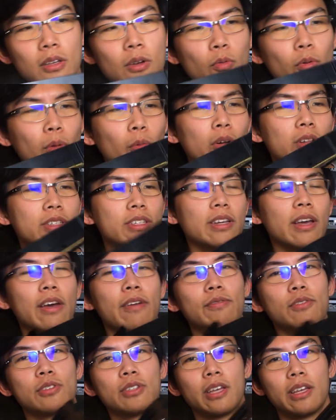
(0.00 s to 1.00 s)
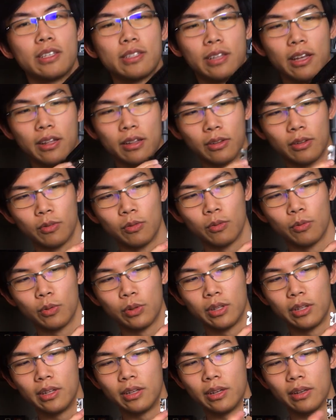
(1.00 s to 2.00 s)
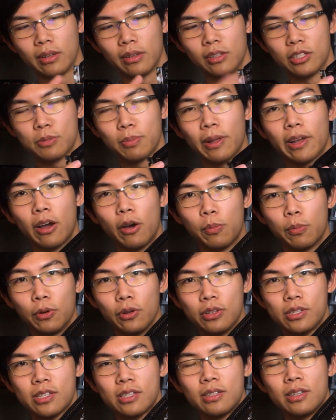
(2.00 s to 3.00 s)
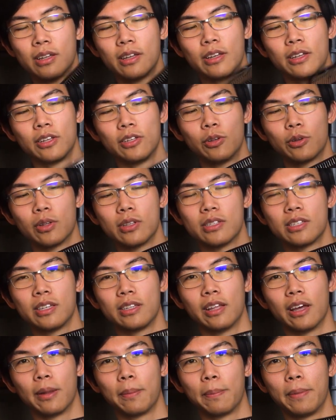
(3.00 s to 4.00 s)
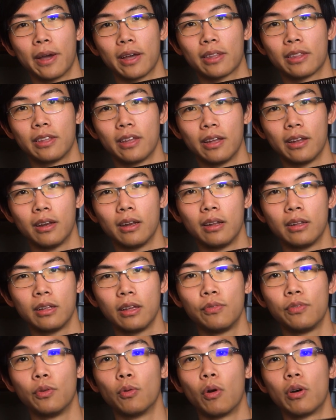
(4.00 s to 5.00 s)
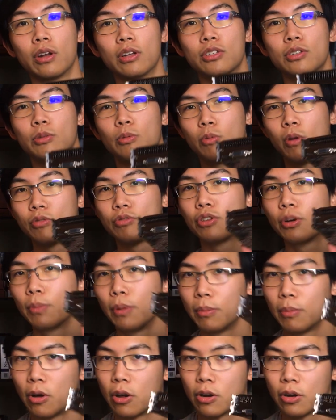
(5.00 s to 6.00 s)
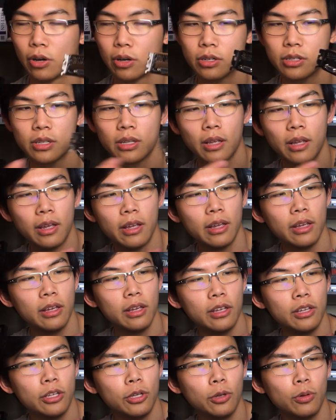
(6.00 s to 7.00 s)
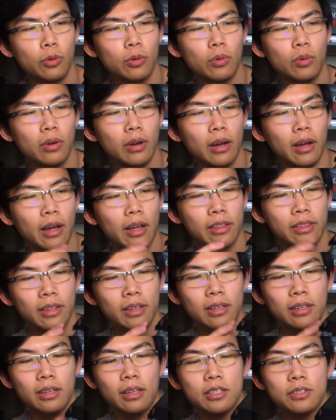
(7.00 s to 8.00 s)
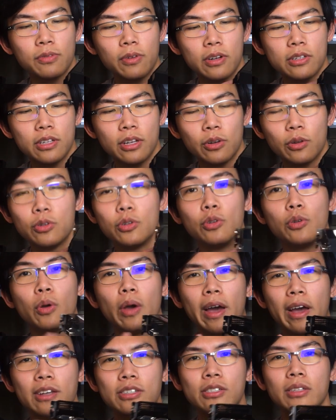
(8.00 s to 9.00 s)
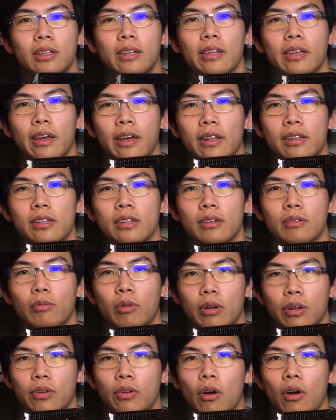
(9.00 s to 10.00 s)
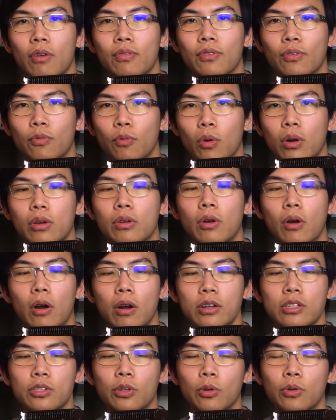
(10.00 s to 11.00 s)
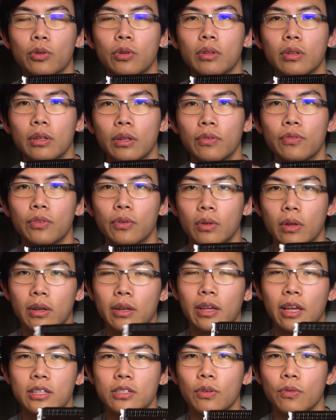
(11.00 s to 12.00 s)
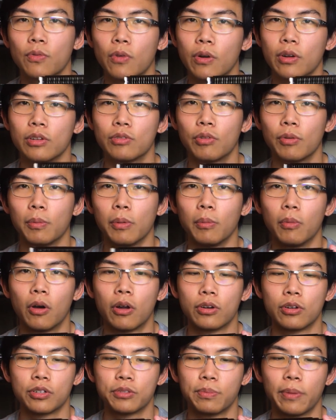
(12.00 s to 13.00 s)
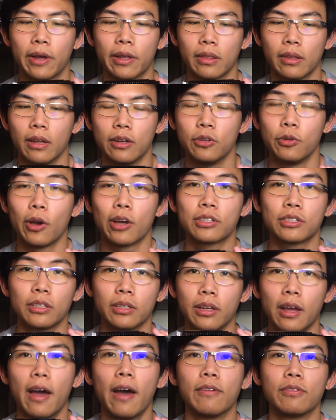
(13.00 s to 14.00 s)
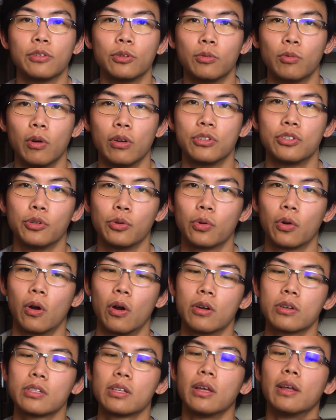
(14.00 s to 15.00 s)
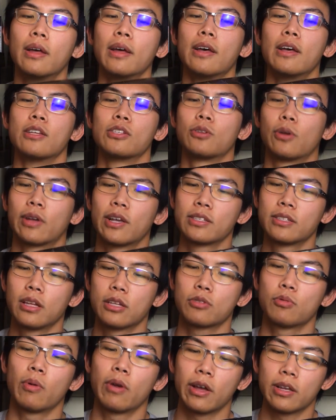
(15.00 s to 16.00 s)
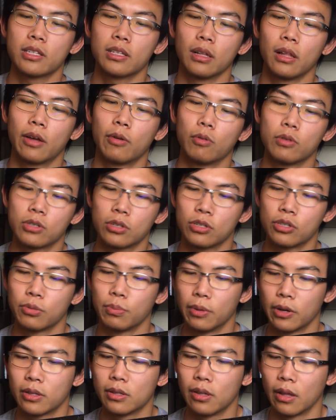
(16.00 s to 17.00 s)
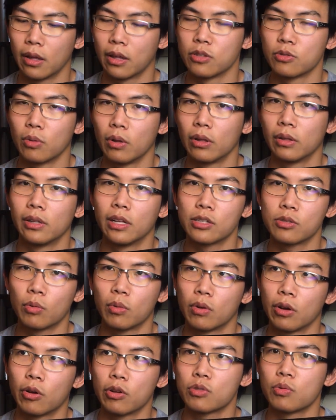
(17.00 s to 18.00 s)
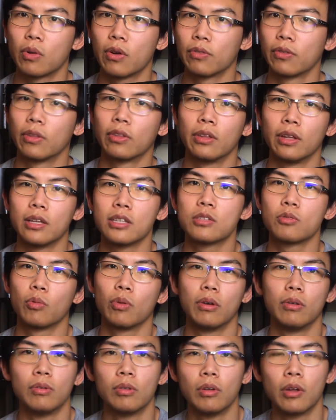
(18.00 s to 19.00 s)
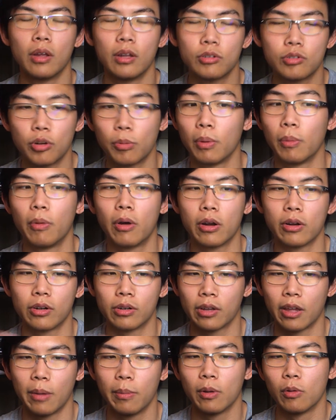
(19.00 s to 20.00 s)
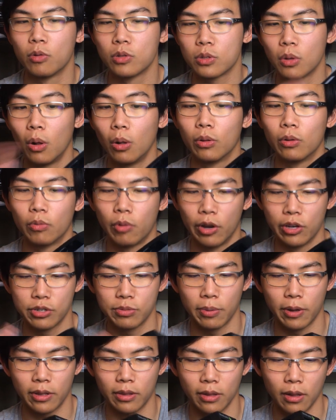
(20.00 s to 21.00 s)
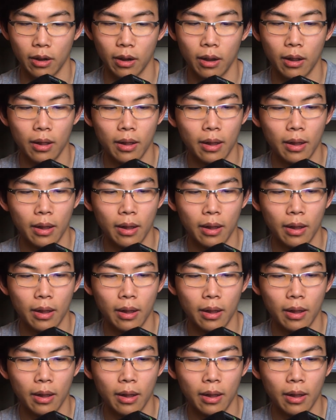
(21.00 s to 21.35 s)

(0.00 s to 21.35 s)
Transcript: Well, one thing I have to say is that with the display outputs, you can see that back then, if you wanted to run triple monitors, you, I think, as far as I know, you actually can't run it off of one card. So if you, in the case of running triple monitors back then, you actually have to run two cards. So I guess that's why S L I was such a big thing as well. That's, that was one of the things when triple monitor gaming was all the rage back then.